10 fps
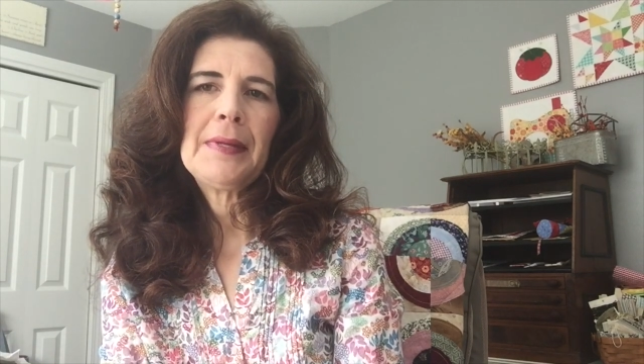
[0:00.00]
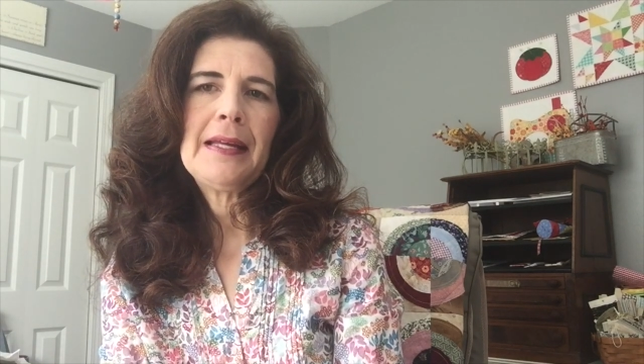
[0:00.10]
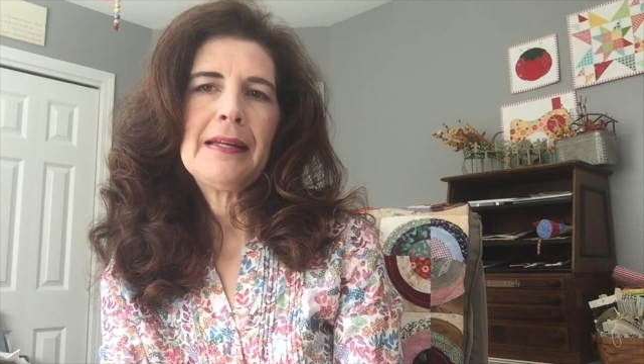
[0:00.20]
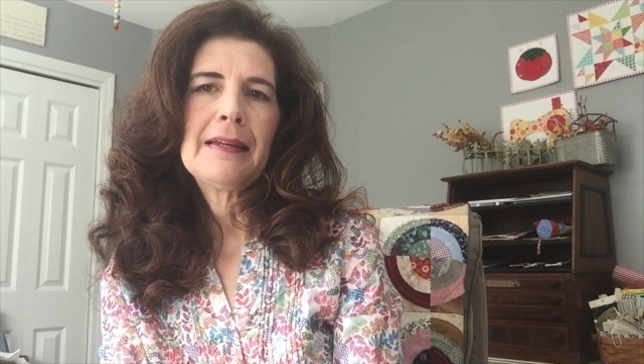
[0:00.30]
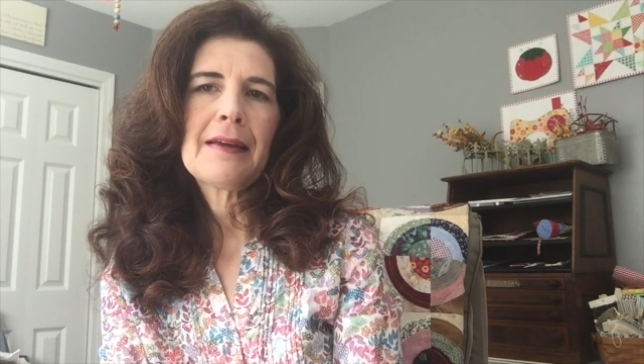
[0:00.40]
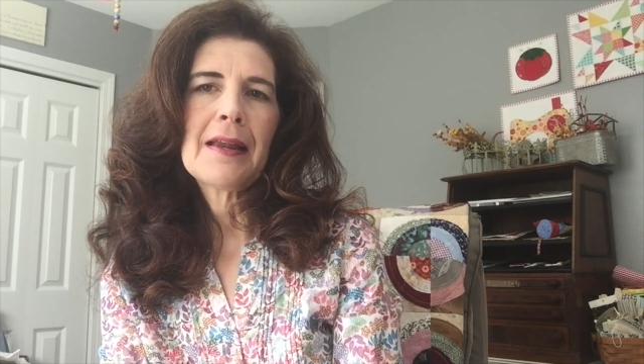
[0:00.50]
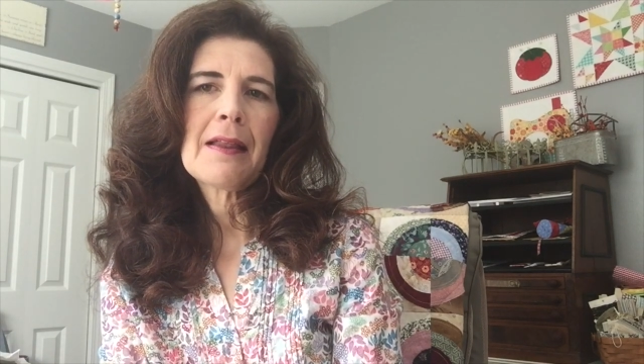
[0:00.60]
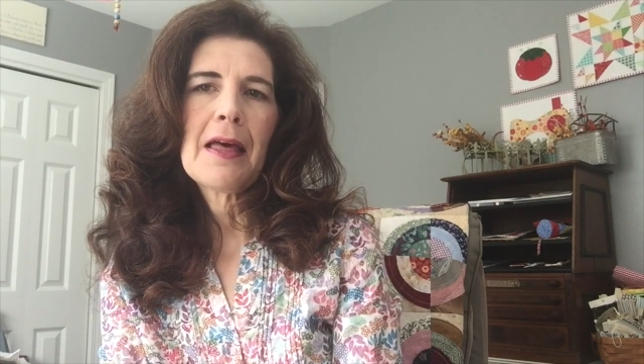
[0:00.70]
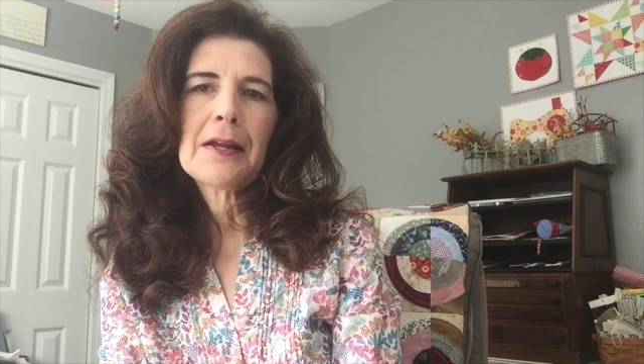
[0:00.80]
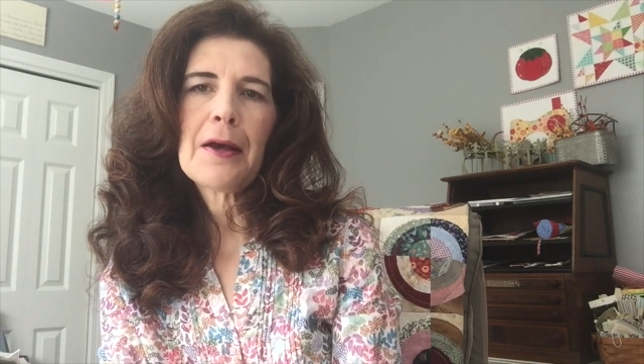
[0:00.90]
and I got a
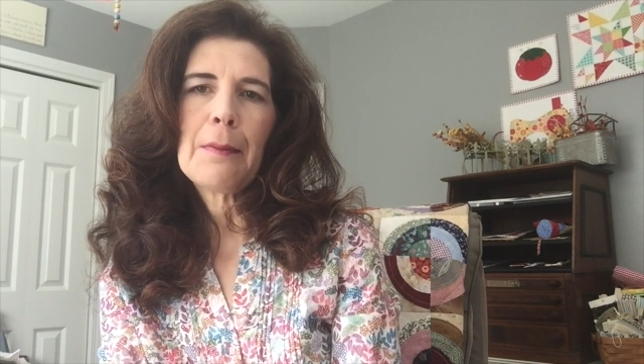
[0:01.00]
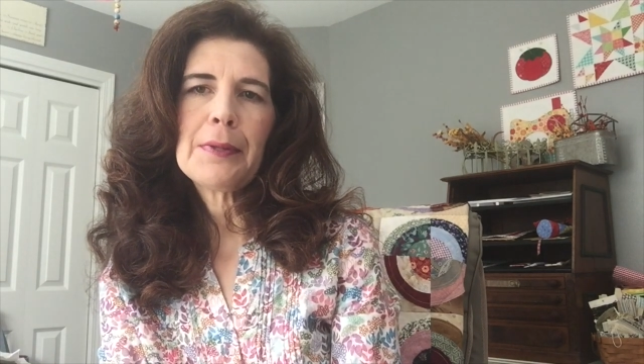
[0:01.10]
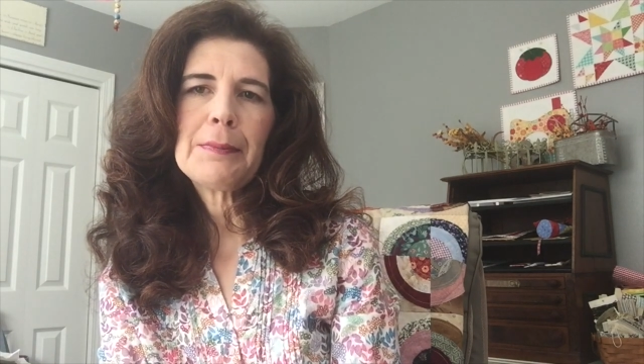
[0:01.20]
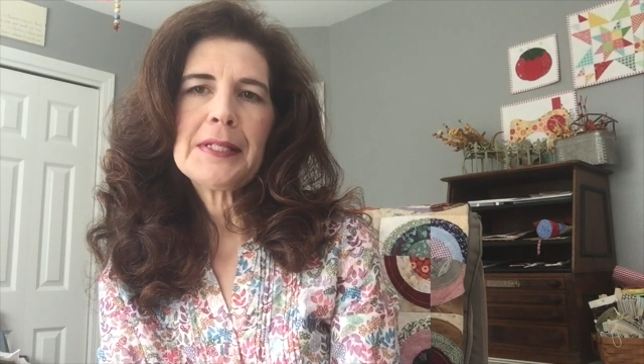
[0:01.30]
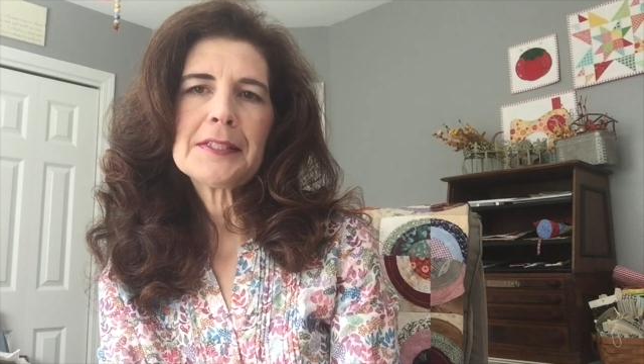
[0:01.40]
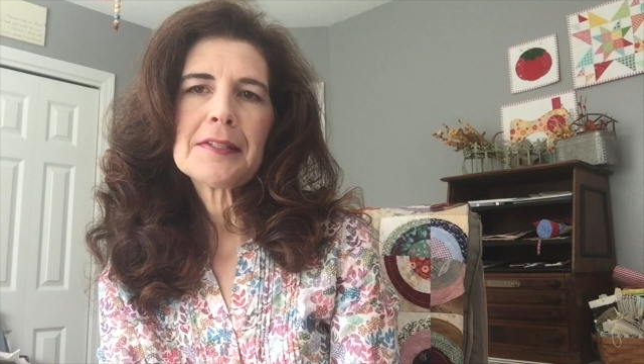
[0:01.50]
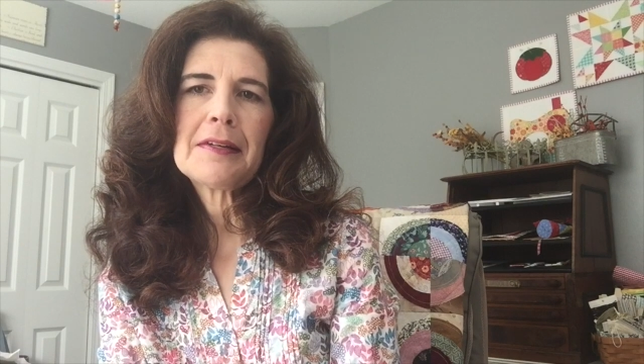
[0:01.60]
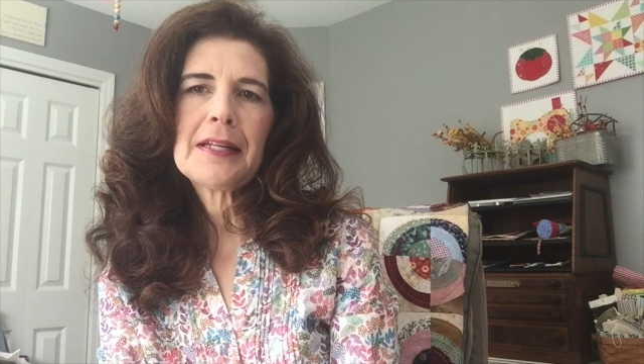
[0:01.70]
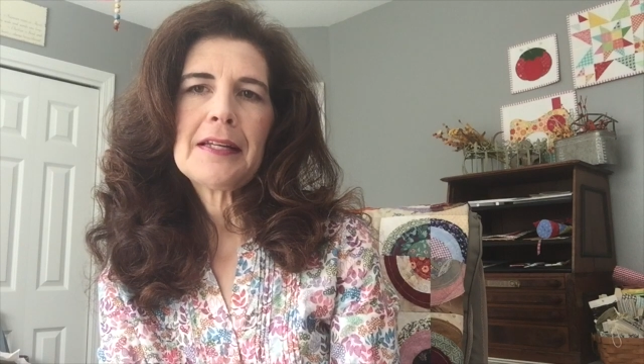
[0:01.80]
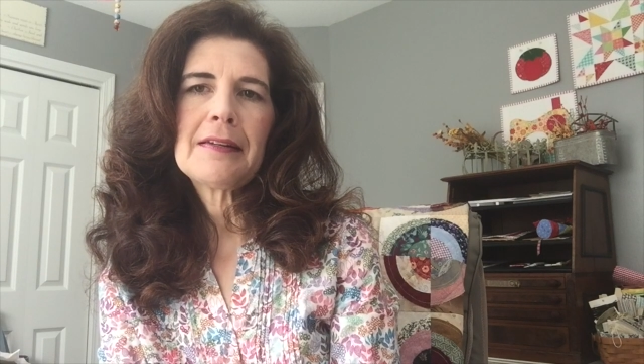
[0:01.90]
lot of compliments
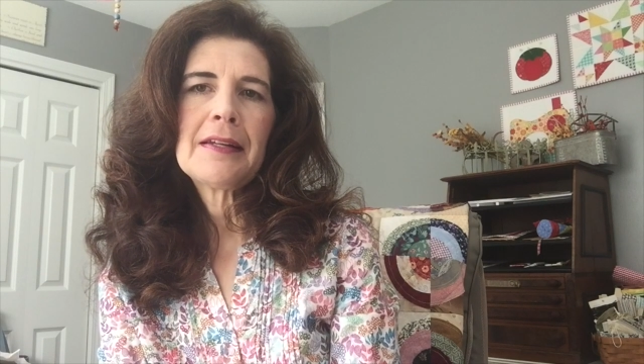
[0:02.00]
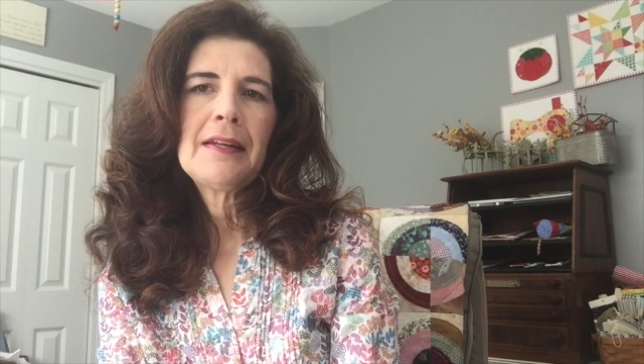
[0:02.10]
on it